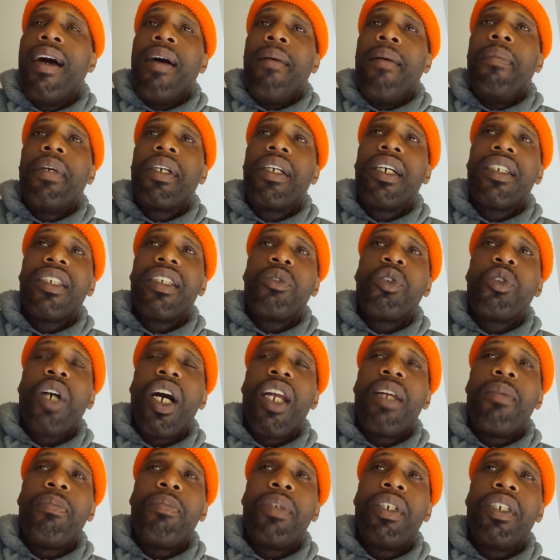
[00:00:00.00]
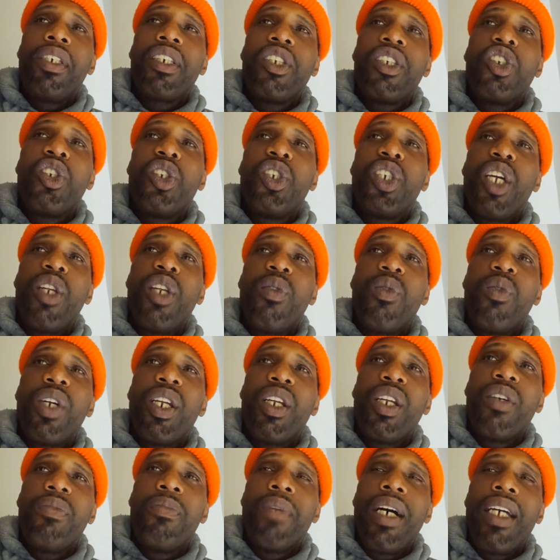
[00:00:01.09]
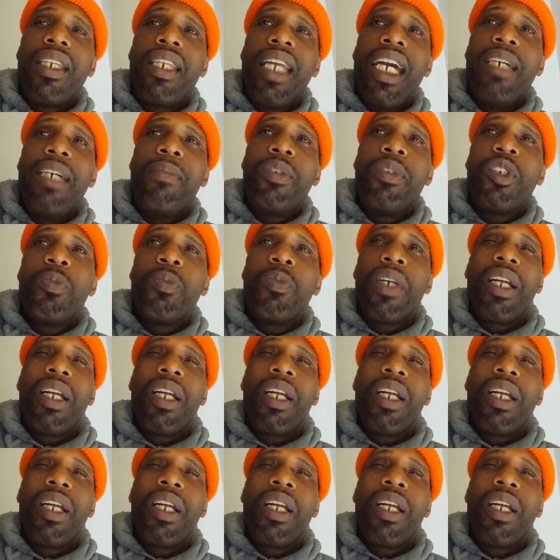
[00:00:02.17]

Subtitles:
because I'm trying to be considerate of my neighbors.